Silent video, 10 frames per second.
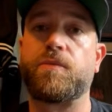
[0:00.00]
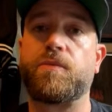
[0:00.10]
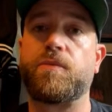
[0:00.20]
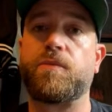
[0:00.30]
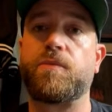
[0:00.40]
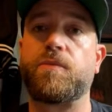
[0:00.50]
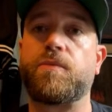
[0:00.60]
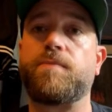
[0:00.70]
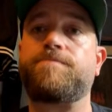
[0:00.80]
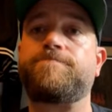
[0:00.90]

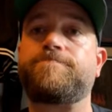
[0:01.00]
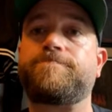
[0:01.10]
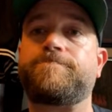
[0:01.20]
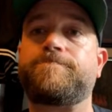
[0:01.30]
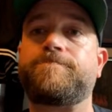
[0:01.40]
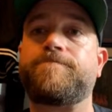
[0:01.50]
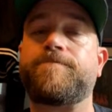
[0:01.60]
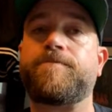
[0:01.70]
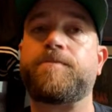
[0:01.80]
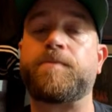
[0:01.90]

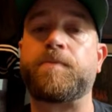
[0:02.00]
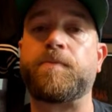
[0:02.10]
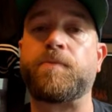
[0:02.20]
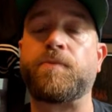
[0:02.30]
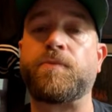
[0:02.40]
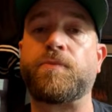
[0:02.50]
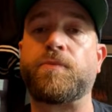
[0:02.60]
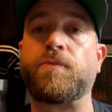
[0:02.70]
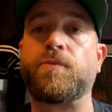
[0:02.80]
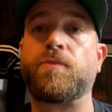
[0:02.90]

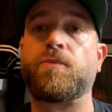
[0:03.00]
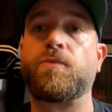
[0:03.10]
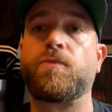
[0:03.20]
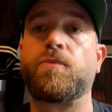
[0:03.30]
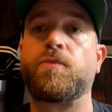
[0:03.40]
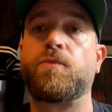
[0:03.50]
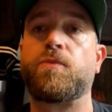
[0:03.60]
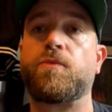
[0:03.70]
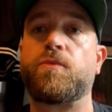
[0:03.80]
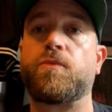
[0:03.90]

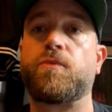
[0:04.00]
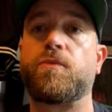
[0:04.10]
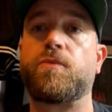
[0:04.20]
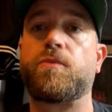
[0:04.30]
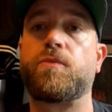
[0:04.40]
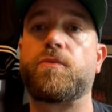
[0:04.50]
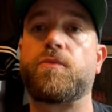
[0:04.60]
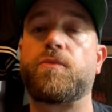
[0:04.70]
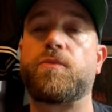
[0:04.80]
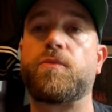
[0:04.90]

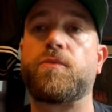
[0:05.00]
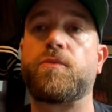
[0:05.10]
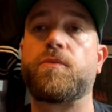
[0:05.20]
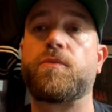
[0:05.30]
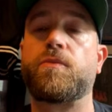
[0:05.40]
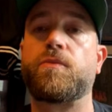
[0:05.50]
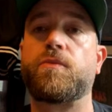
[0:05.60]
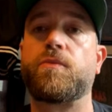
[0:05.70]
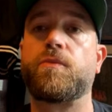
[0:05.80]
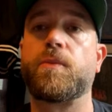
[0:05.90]

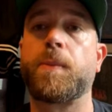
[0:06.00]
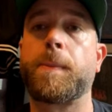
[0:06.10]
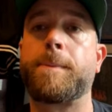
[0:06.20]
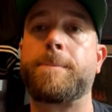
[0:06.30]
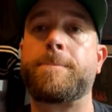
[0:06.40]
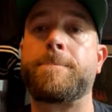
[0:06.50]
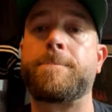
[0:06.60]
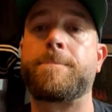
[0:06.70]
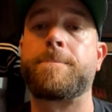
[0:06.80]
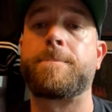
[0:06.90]

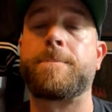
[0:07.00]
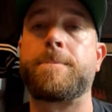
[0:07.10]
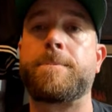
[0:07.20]
The person shown says nothing.